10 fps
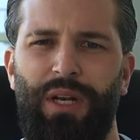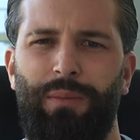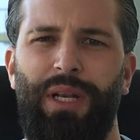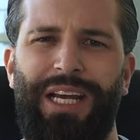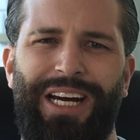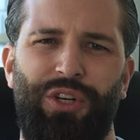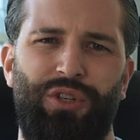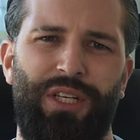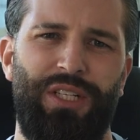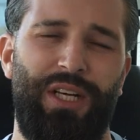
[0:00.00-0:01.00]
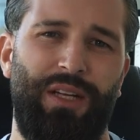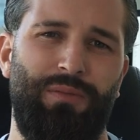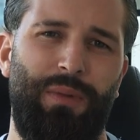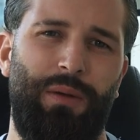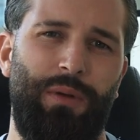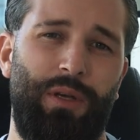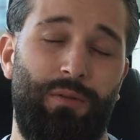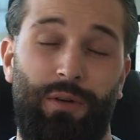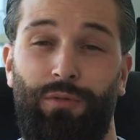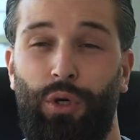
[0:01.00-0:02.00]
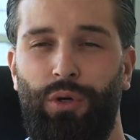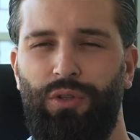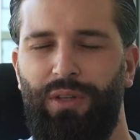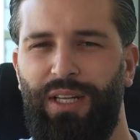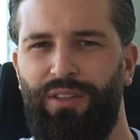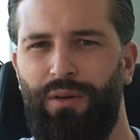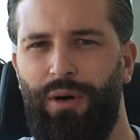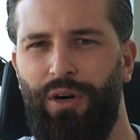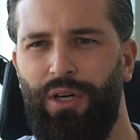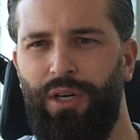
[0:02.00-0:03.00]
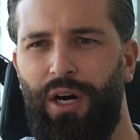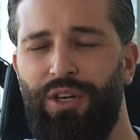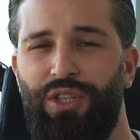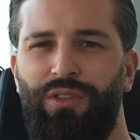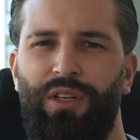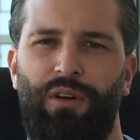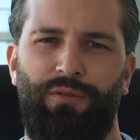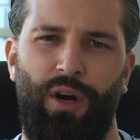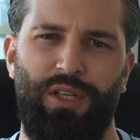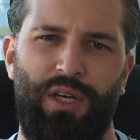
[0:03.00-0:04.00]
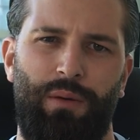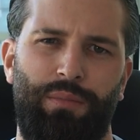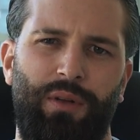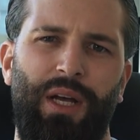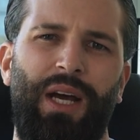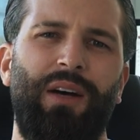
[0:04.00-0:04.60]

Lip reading: many countries that maybe if you go into Latin America, Argentina for example,